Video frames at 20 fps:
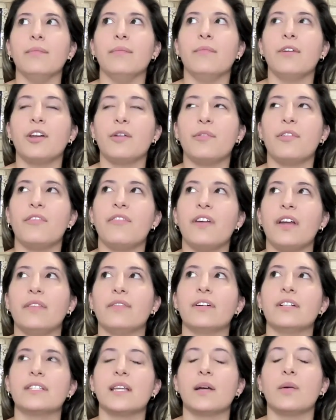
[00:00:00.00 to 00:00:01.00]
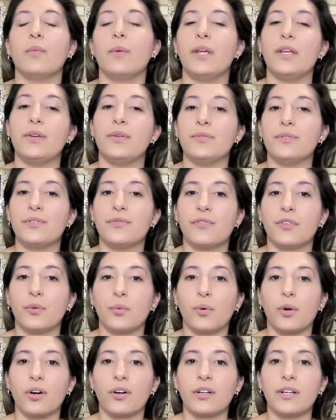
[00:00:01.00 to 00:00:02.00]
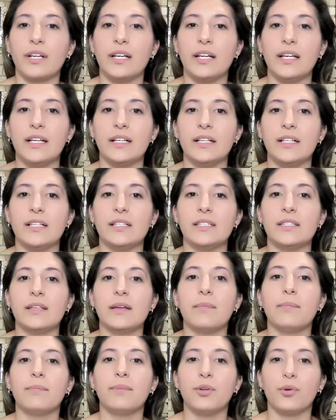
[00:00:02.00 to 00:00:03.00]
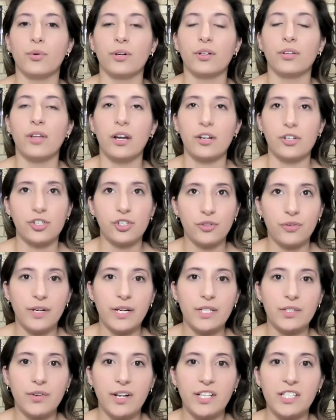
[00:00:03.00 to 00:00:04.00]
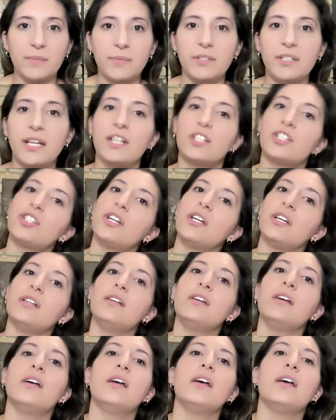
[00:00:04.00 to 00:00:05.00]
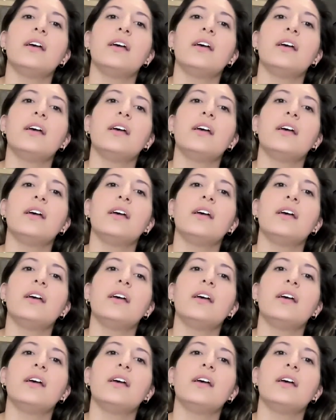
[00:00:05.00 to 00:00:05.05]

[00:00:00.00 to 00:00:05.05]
One of the favorites that we use for work is Pure Luxury Transportation,